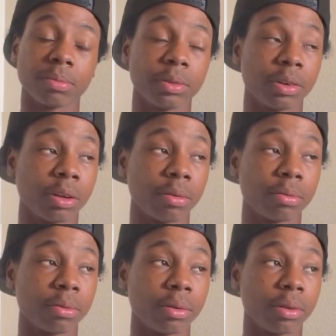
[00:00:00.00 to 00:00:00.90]
You know,
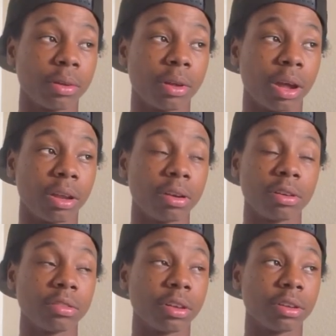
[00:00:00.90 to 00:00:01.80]
I
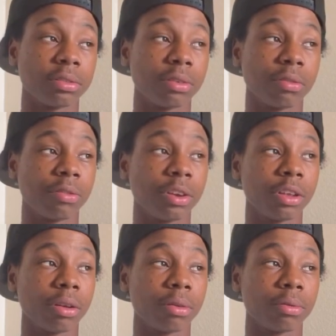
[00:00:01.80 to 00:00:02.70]
literally say this every
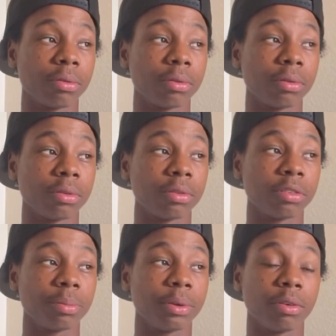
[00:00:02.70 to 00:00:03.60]
video.
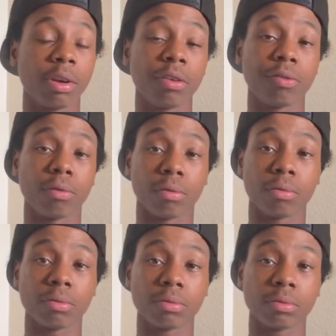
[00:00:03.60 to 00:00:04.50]
Just be grateful.
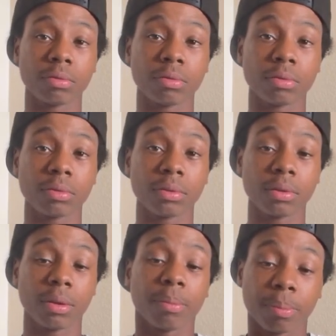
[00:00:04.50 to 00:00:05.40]

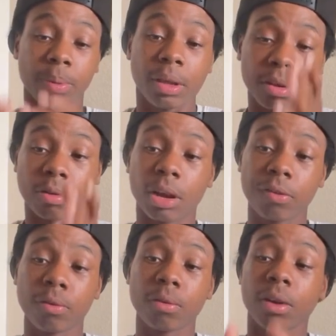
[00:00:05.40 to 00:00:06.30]
Be
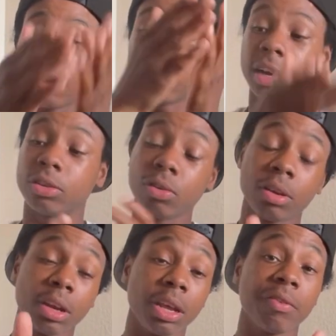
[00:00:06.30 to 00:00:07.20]
grateful that you
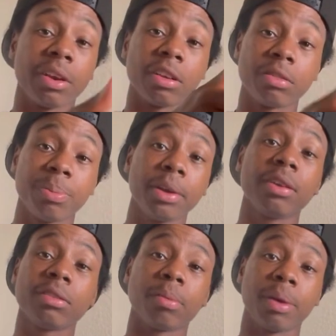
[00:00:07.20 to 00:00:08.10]
can even
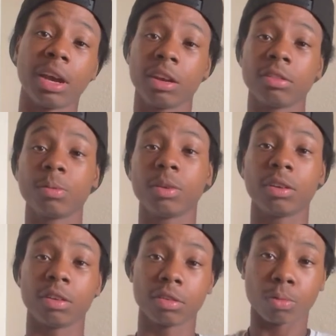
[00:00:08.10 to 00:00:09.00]
experience a bad
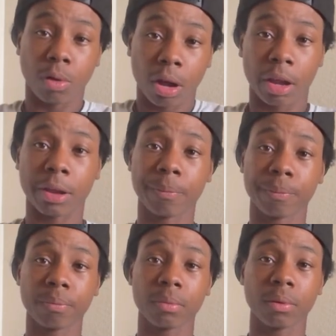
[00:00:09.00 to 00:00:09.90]
experience. Why?
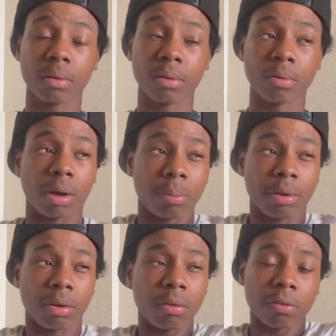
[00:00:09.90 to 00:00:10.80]
Why be
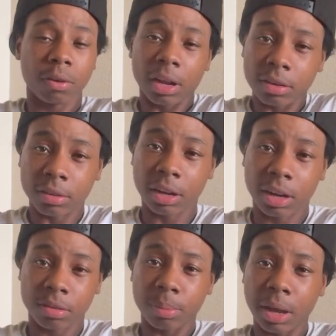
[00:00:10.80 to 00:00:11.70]
grateful for that? Say
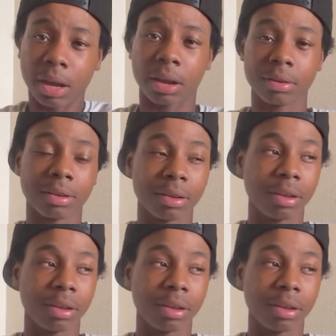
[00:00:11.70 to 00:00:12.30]
that's bad.